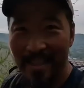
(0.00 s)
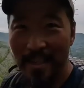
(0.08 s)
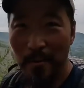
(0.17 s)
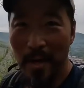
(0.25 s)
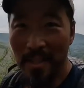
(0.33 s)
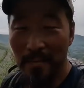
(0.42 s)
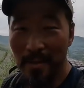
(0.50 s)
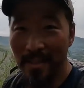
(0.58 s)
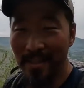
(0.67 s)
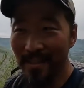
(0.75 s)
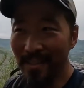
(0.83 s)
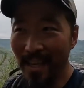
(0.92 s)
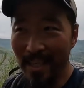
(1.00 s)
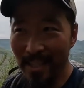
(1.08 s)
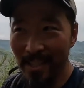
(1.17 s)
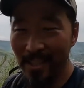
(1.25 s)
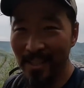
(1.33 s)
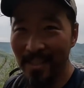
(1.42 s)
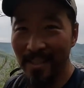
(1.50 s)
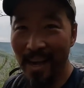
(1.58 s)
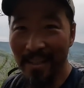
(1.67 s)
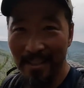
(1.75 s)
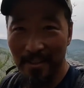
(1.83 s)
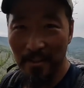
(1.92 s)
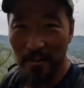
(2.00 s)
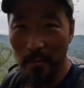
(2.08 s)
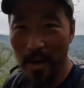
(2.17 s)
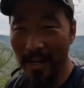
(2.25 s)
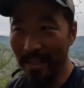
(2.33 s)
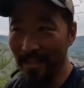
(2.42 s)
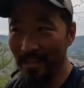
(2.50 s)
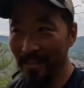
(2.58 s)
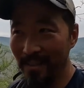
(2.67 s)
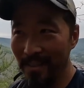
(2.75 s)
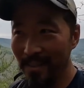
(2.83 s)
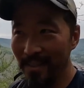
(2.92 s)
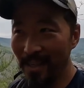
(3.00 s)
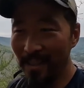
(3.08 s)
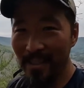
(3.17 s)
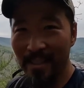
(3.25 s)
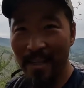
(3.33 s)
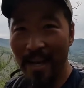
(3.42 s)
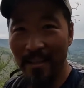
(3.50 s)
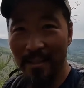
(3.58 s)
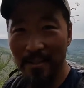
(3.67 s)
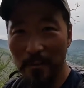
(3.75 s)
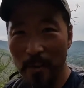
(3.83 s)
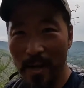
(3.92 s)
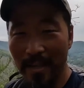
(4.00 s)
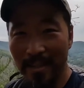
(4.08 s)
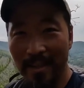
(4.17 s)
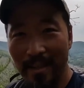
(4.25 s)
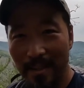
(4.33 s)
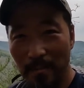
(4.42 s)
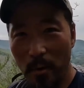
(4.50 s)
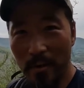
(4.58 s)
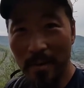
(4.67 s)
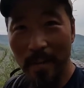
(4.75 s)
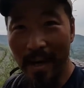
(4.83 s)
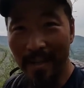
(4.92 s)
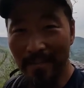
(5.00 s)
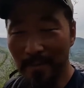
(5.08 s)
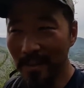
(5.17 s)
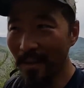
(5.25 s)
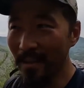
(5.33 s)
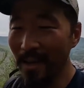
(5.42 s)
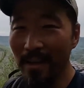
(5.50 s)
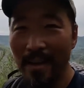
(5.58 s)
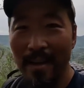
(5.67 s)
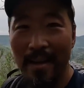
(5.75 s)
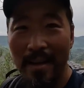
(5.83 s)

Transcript: Tina wants me to say staka swine, swine, porcupine. We saw that.